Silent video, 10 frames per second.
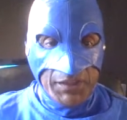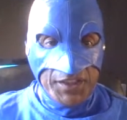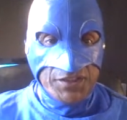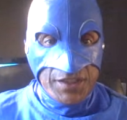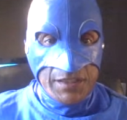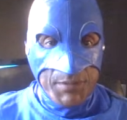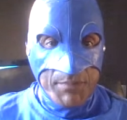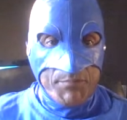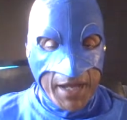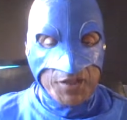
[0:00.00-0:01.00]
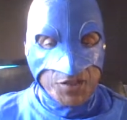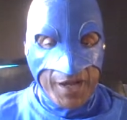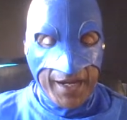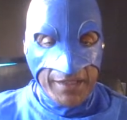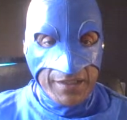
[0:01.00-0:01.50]
Police need to be better
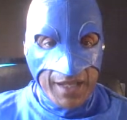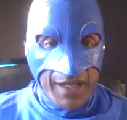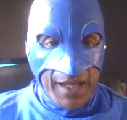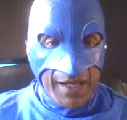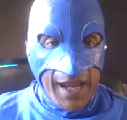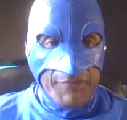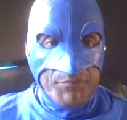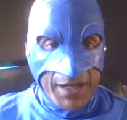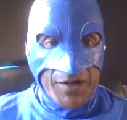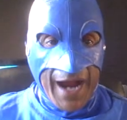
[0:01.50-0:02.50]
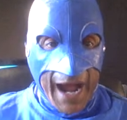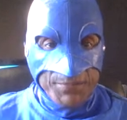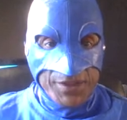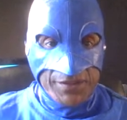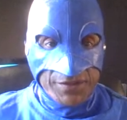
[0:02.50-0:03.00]
trained and have better
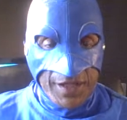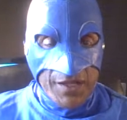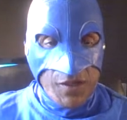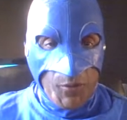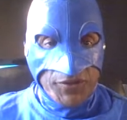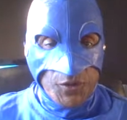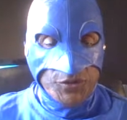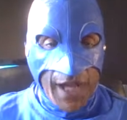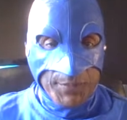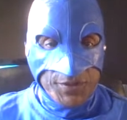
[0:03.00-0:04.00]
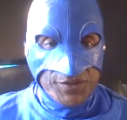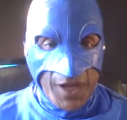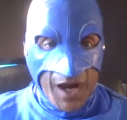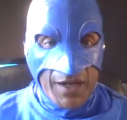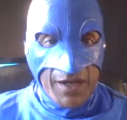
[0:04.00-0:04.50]
options and know what those
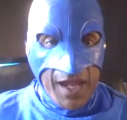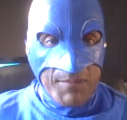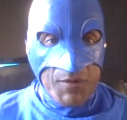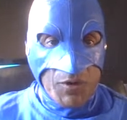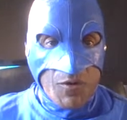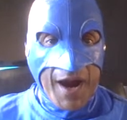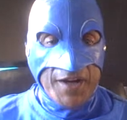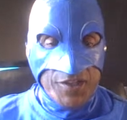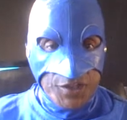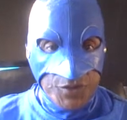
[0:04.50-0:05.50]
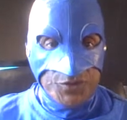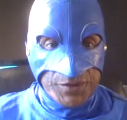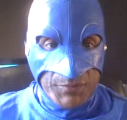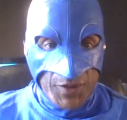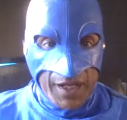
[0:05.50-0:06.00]
options are and be required to use
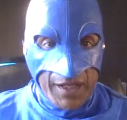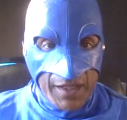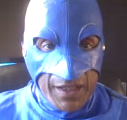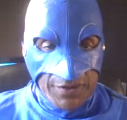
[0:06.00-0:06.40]
them, okay?